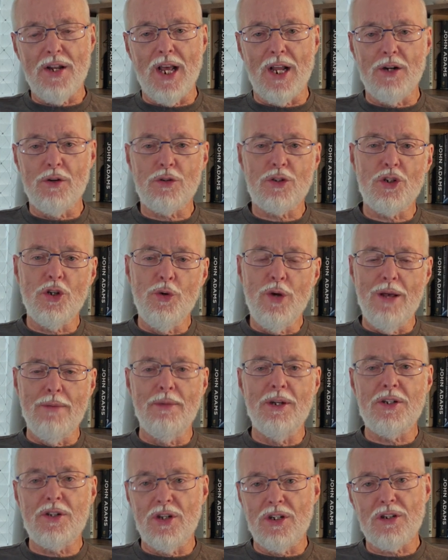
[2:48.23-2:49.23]
I don't do
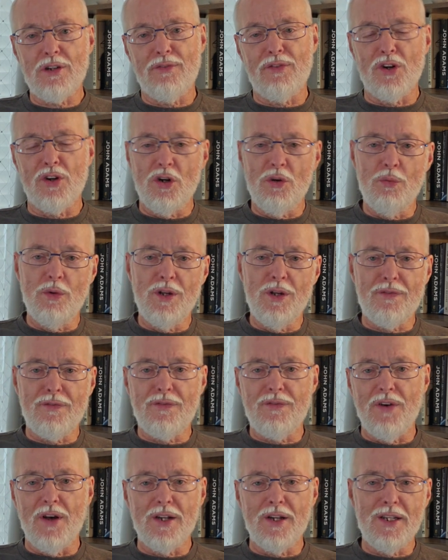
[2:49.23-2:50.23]
images of her with
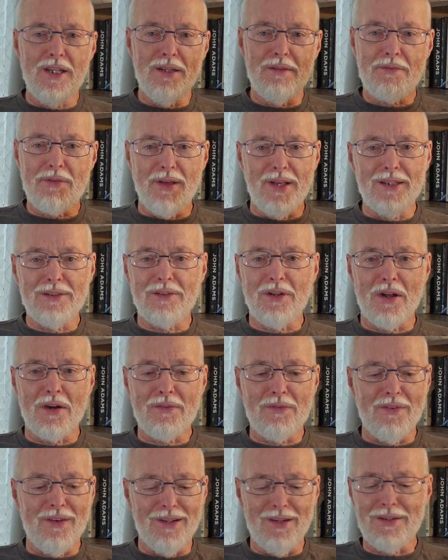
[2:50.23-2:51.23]
funny things
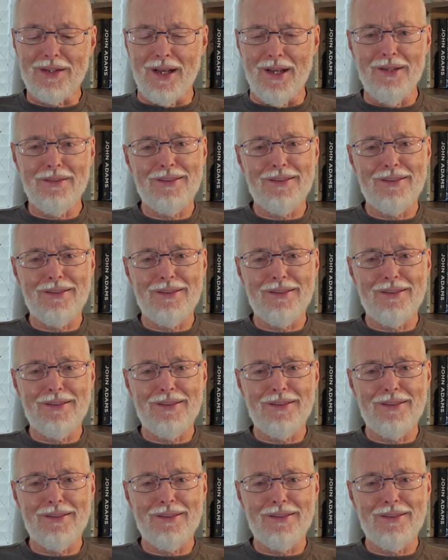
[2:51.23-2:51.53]
on her. Okay.